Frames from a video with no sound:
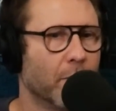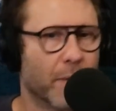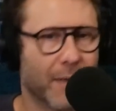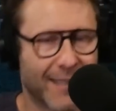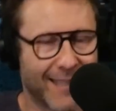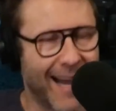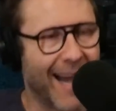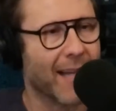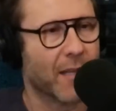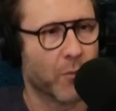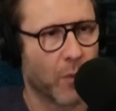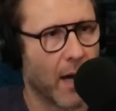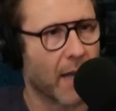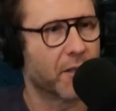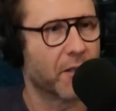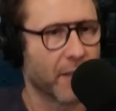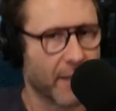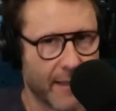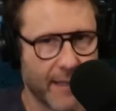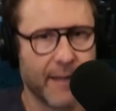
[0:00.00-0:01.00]
besides
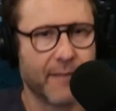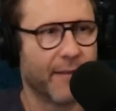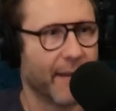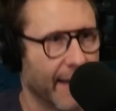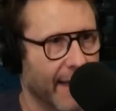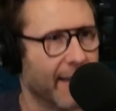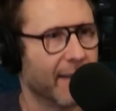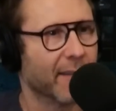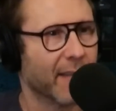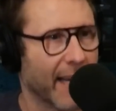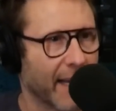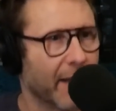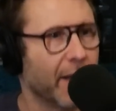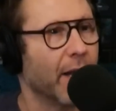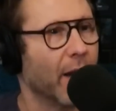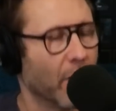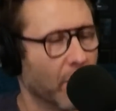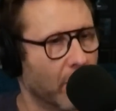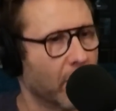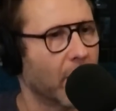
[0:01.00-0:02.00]
watching TV and, like,
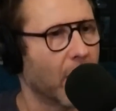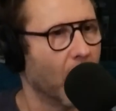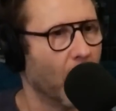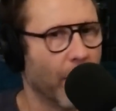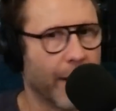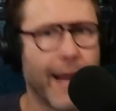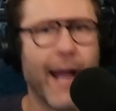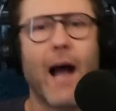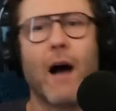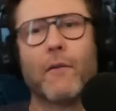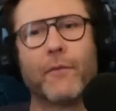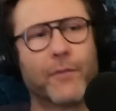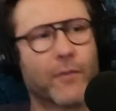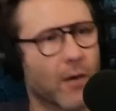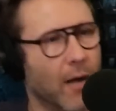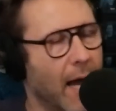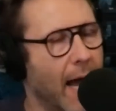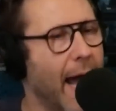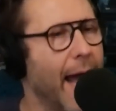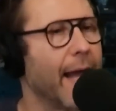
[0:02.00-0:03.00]
you know, going out
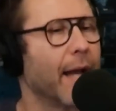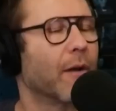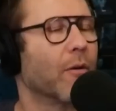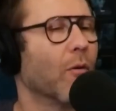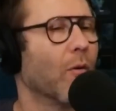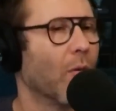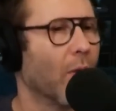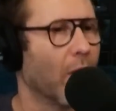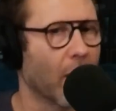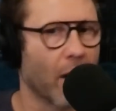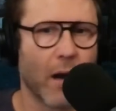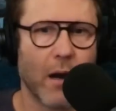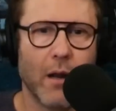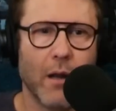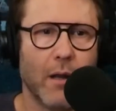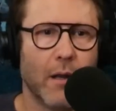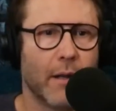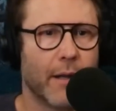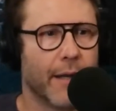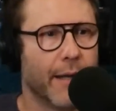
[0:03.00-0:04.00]
for a hike, or,
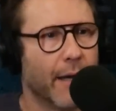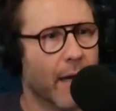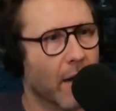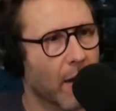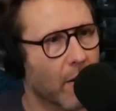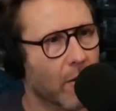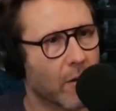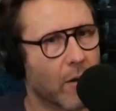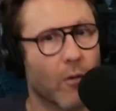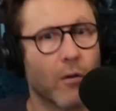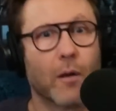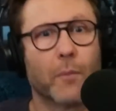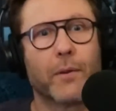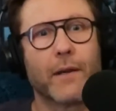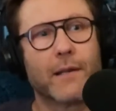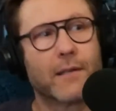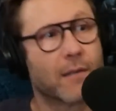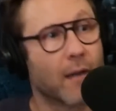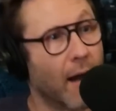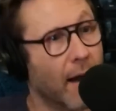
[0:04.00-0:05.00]
you know, going to
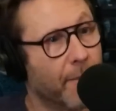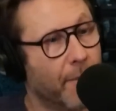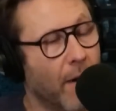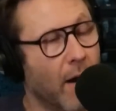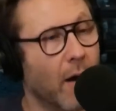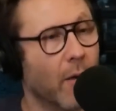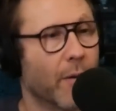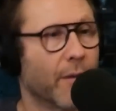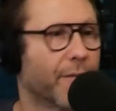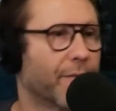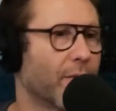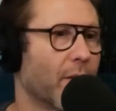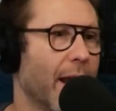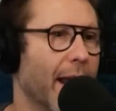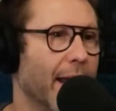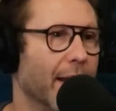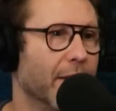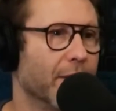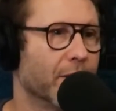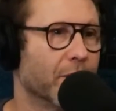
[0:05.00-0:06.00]
play softball with
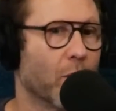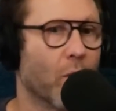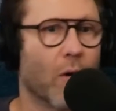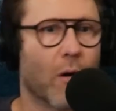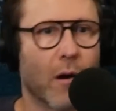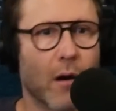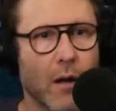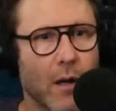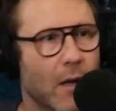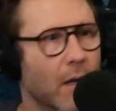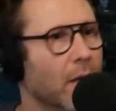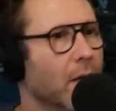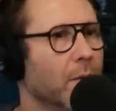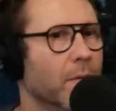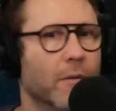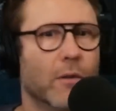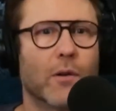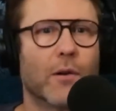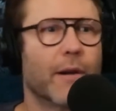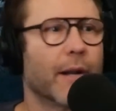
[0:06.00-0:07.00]
friends, or
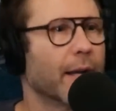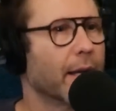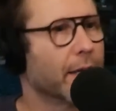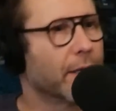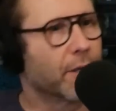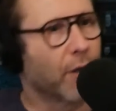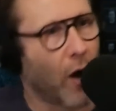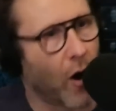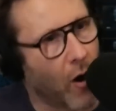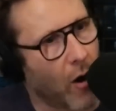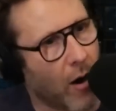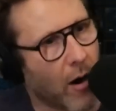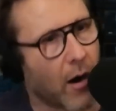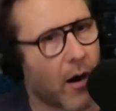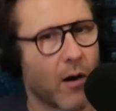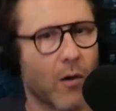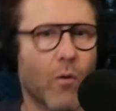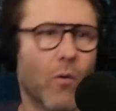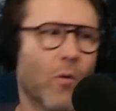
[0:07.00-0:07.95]
learning guitar,